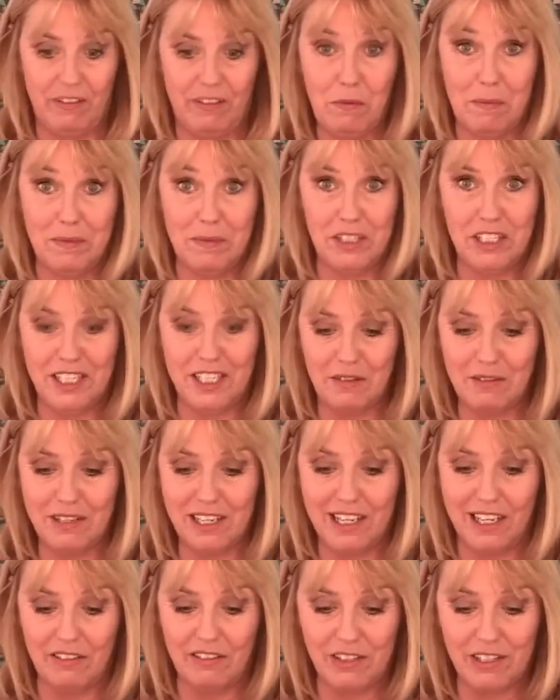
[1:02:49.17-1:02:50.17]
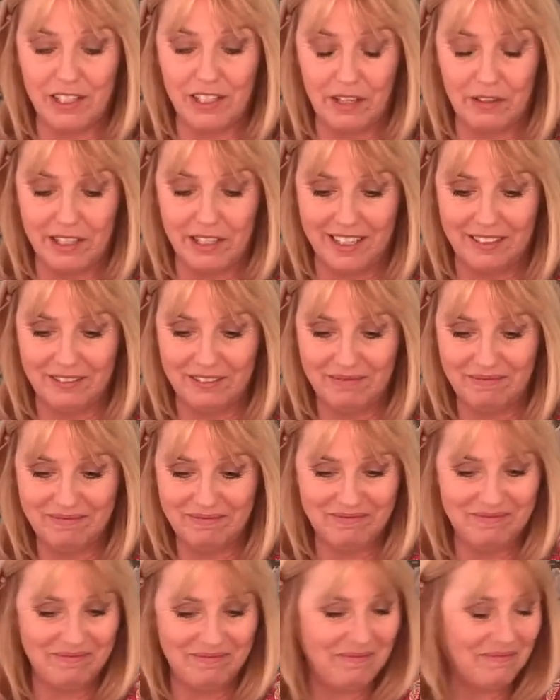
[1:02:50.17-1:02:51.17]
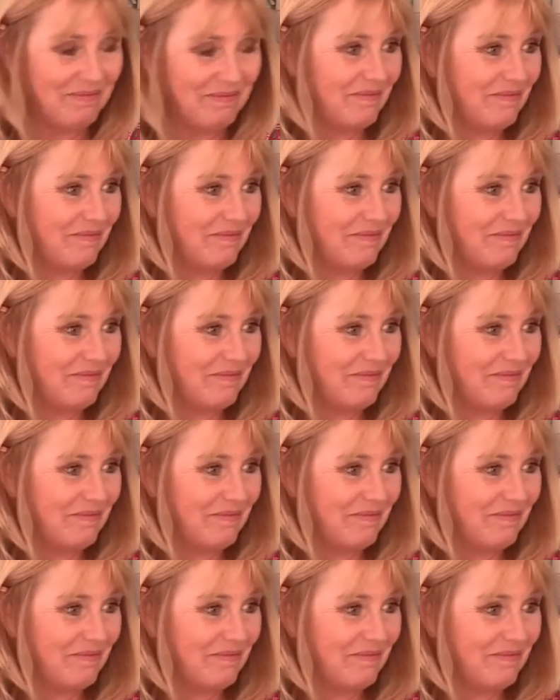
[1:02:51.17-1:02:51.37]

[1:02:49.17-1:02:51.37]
If you want me to slow down, I'll slow down.